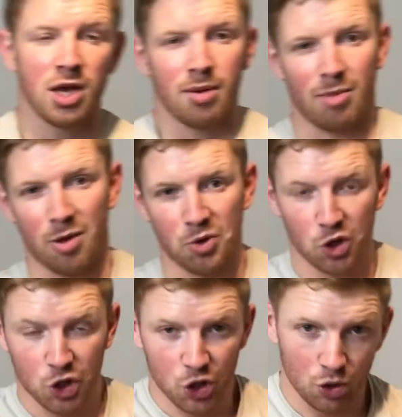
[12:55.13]
maybe
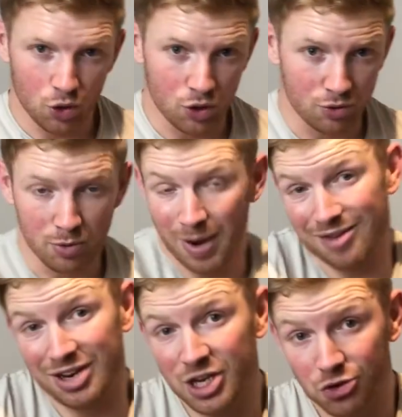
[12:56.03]
you might have
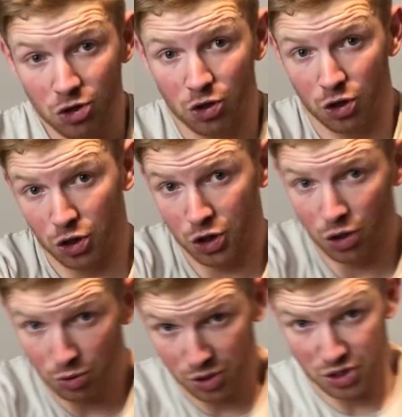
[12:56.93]
an injury or your
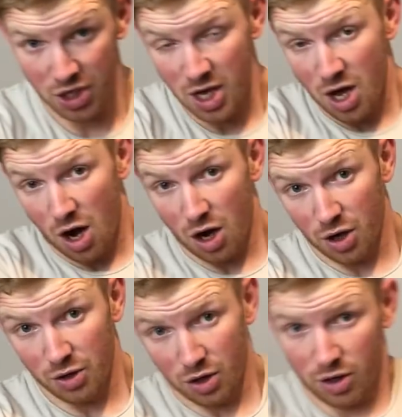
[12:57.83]
shoulders
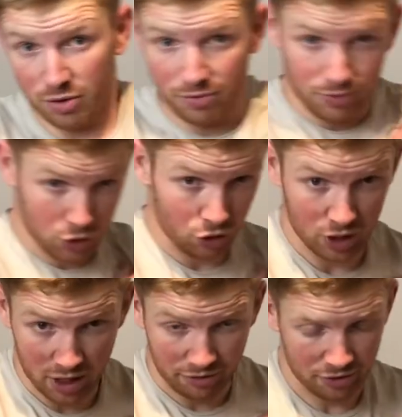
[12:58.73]
aren't strong
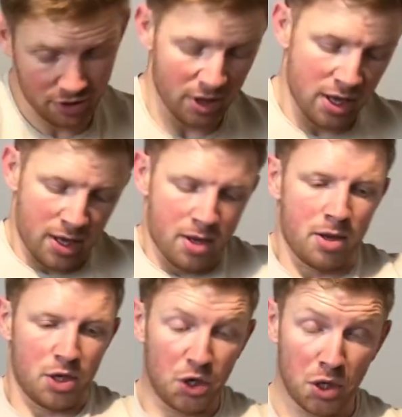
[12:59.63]
enough,
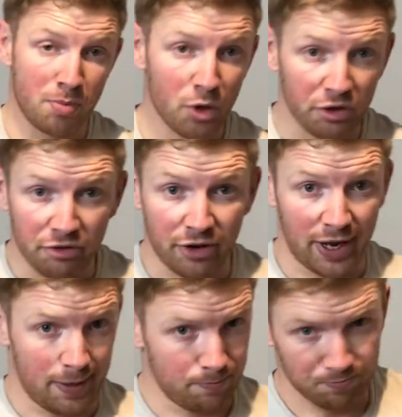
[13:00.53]
you can modify it.